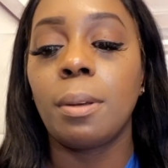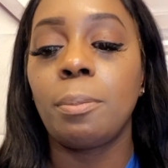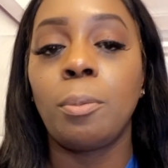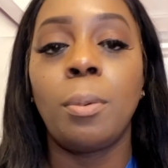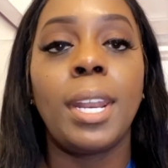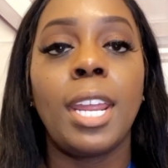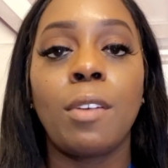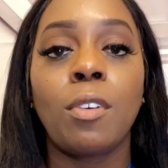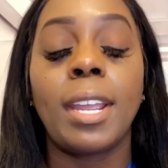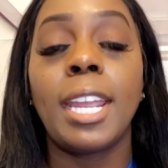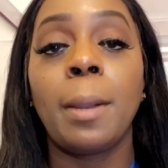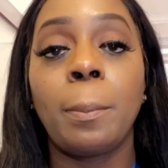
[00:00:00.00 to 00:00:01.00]
whatever,
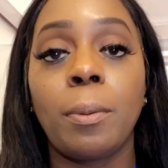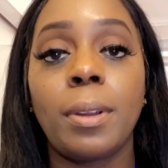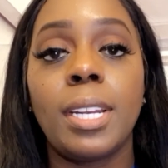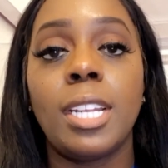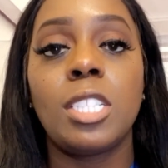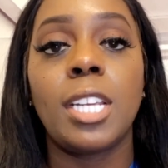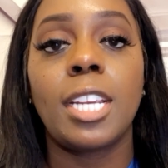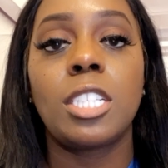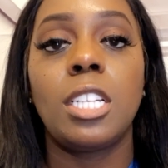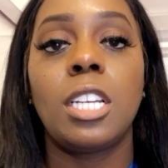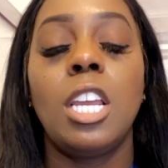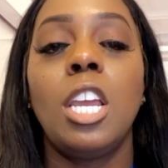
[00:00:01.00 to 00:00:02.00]
heparin
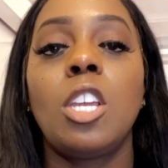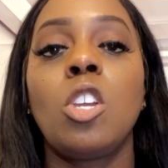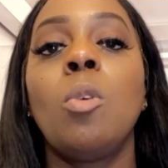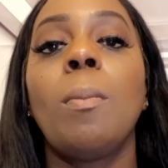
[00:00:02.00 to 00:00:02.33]
injection, you